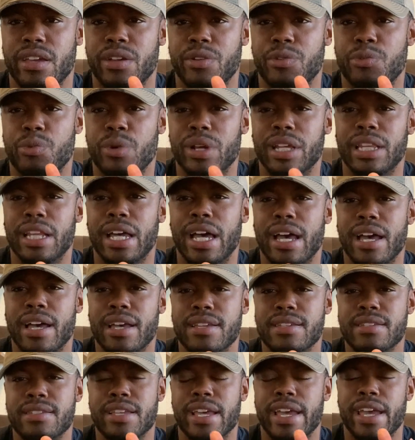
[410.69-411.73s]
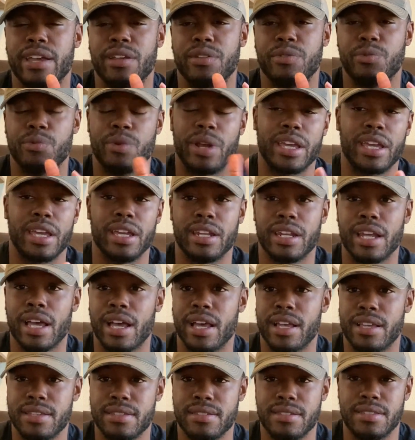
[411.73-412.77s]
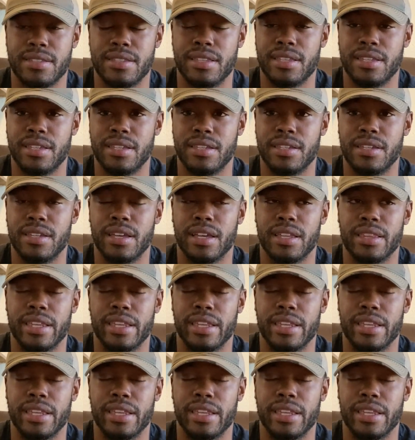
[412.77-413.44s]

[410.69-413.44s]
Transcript: realize and recognize the